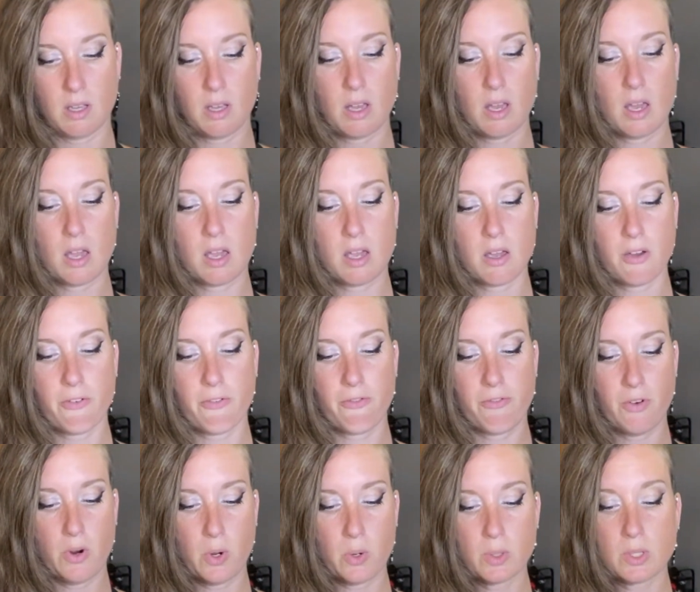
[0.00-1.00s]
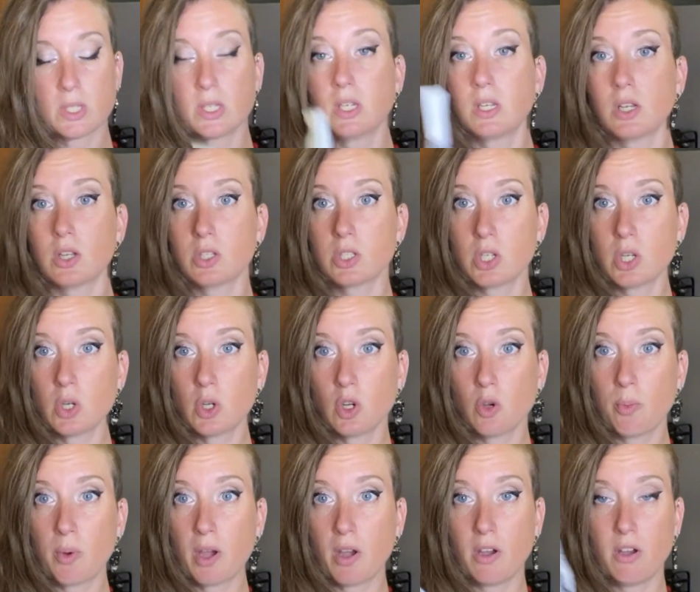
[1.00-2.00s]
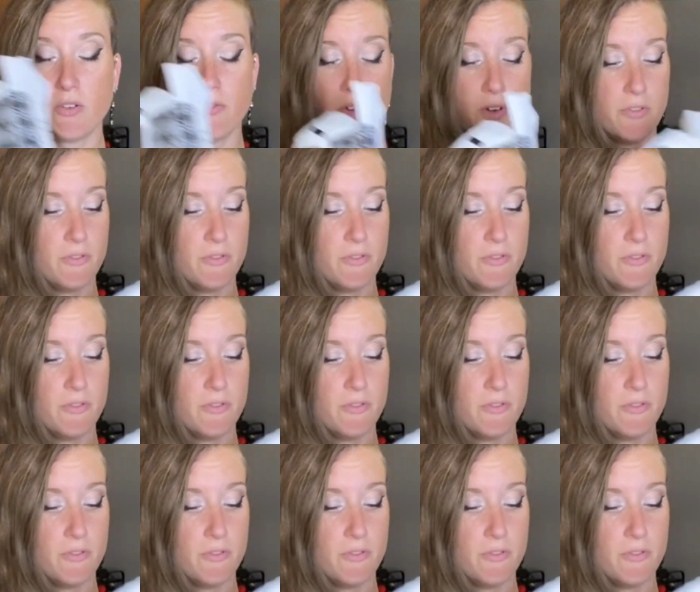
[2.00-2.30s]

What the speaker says: a frozen tube of